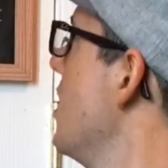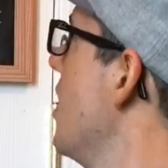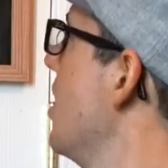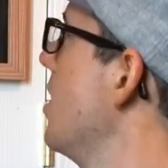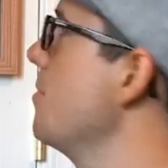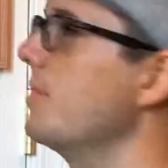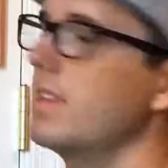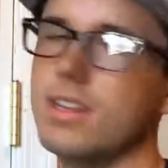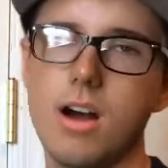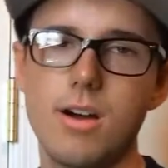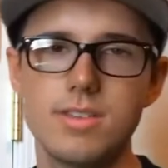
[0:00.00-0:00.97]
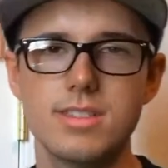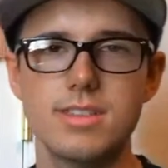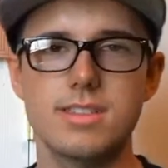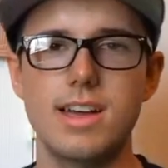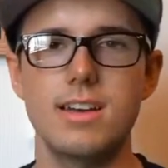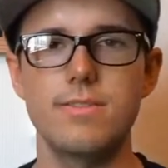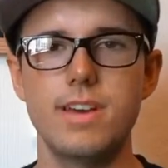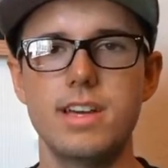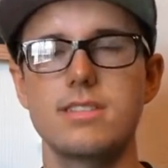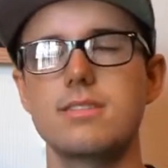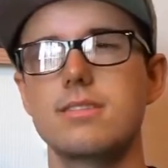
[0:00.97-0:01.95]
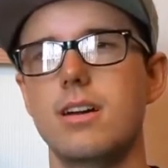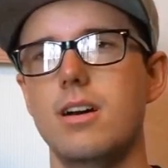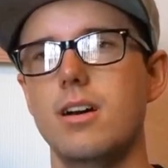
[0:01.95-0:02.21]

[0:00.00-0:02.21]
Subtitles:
Then obviously side effects.